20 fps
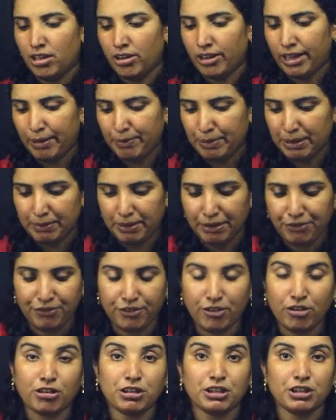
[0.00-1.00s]
Okay, now our
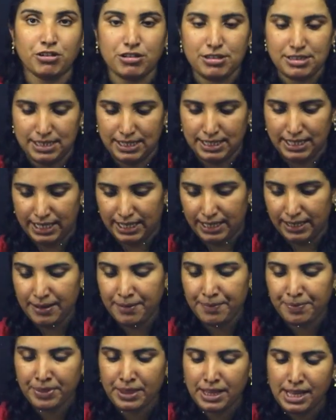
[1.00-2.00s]
fourth question.
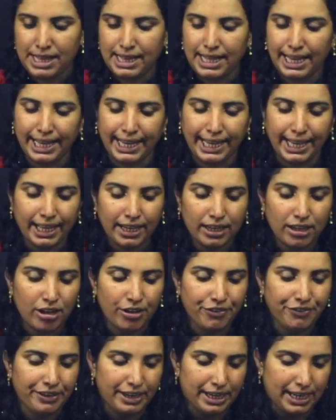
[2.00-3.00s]
The area
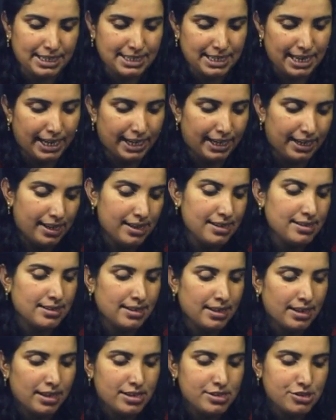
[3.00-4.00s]
of a rectangle is
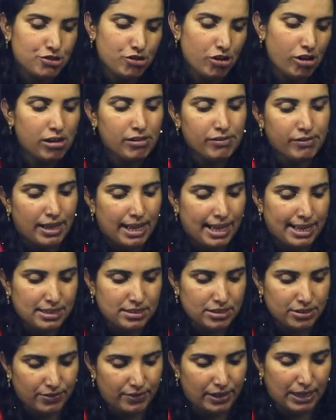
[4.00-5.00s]
12 and
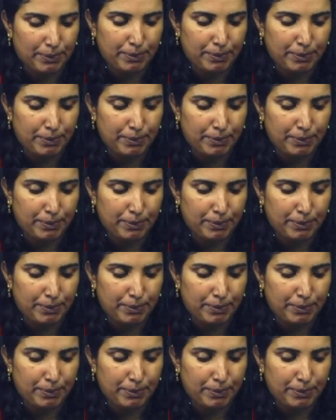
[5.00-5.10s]
1